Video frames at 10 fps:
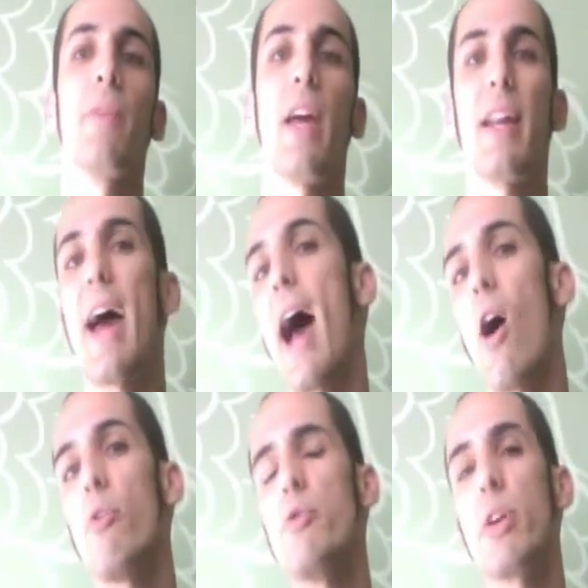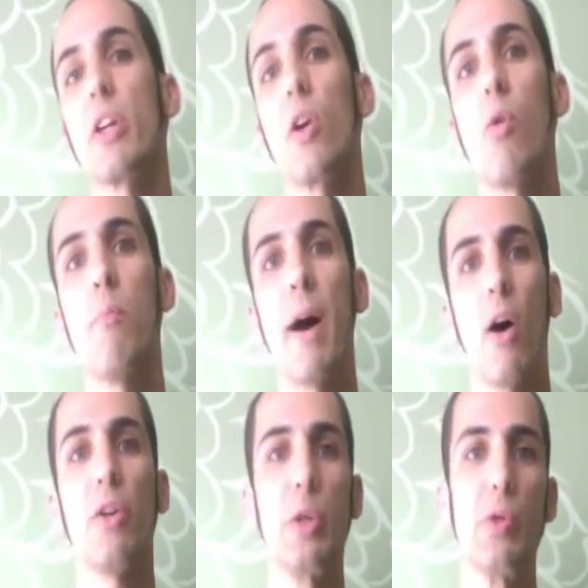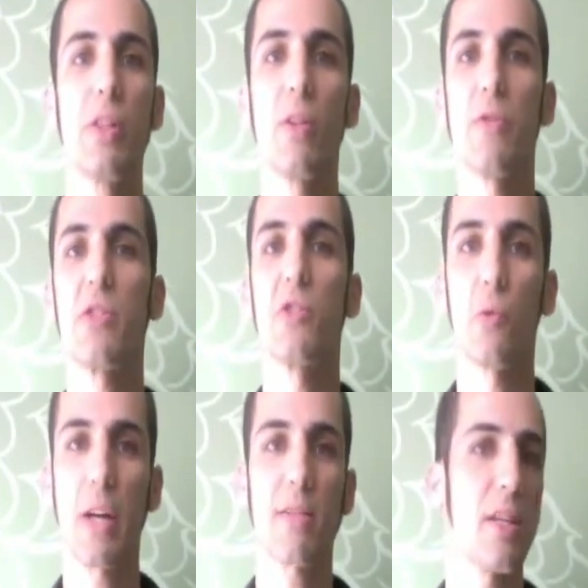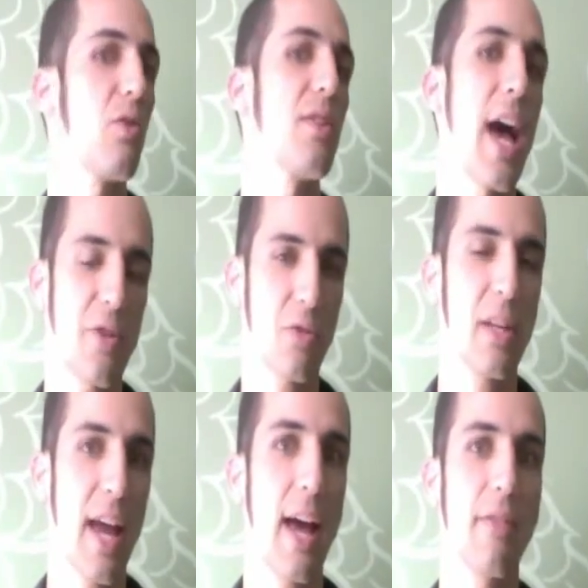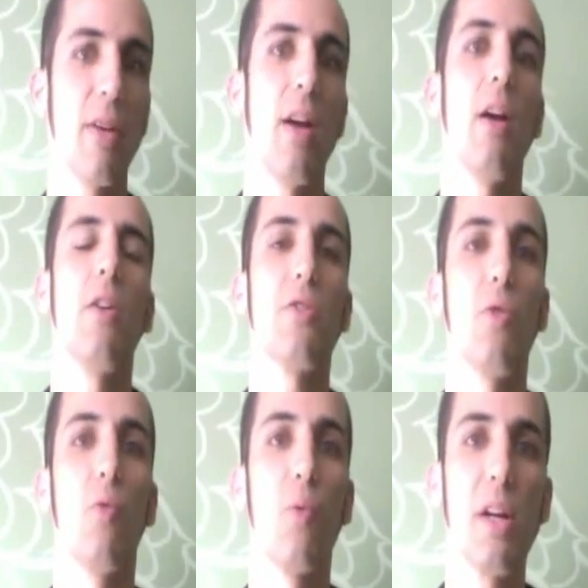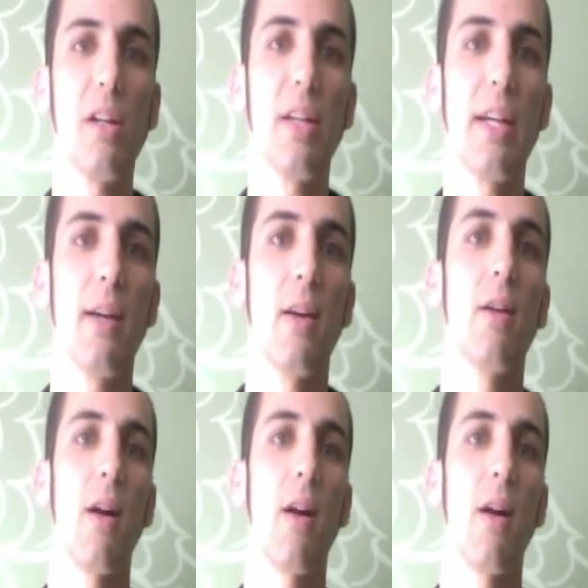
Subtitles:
and how you can go about using those strengths that you naturally have to really